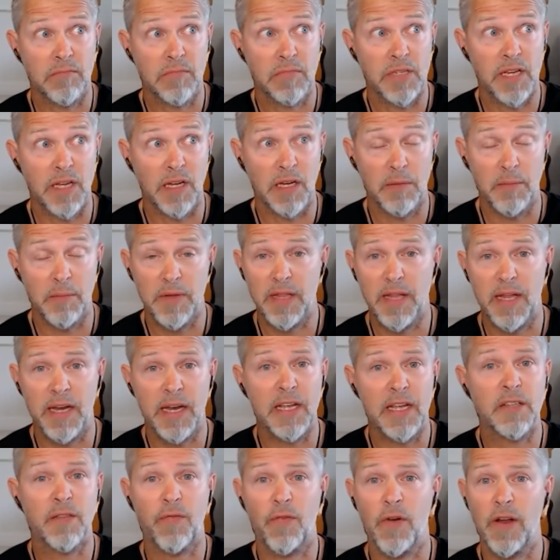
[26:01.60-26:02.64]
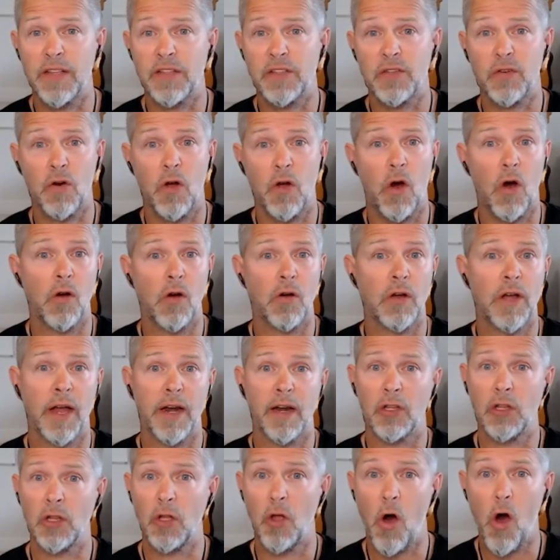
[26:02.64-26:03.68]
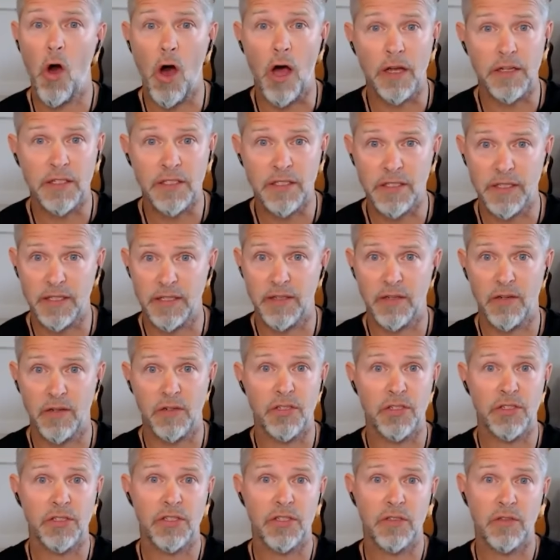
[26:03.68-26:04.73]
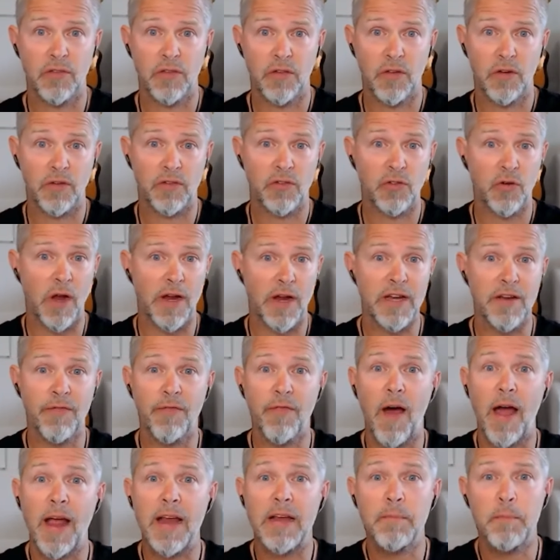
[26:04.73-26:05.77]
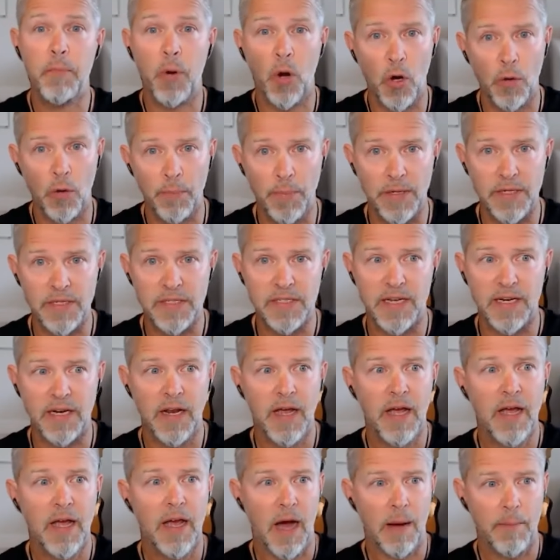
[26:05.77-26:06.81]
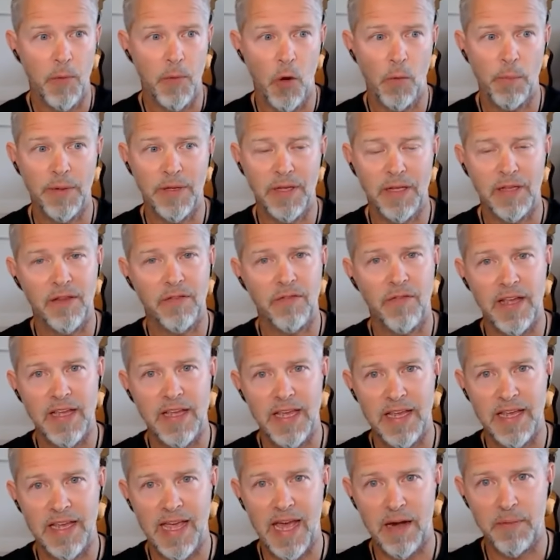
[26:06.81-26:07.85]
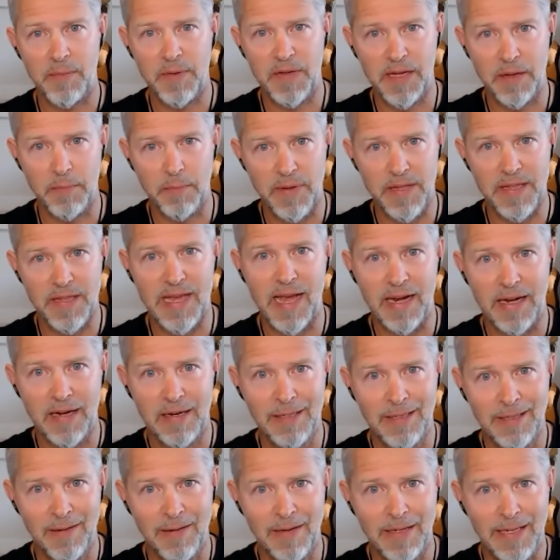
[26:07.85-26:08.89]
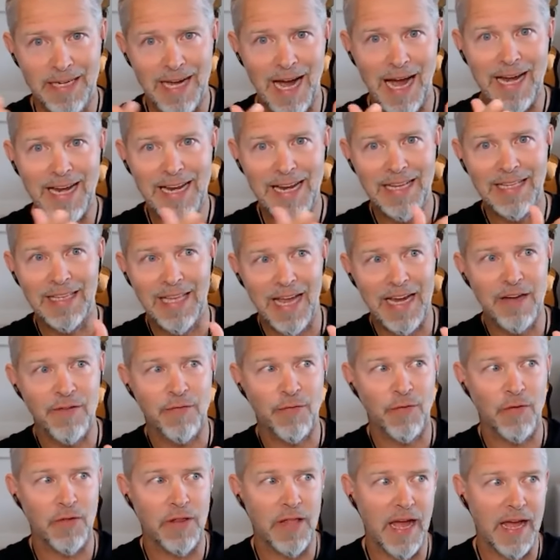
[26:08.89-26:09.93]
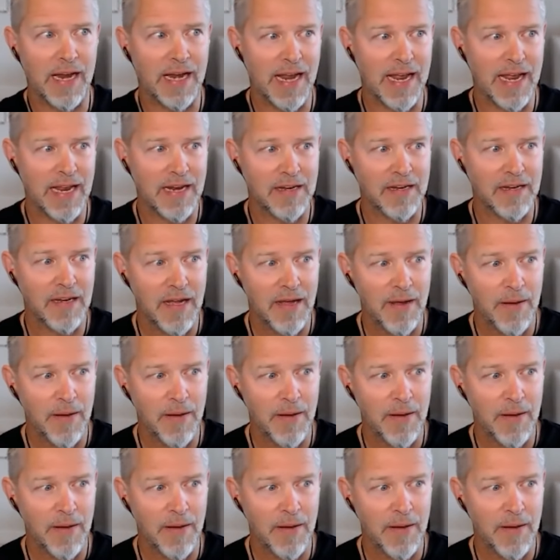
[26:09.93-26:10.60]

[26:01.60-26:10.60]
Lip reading: telling me that his friends are all kind of lost and they're trying to find purpose. And I'm hoping that the Viking Academy can be that guiding light for that. And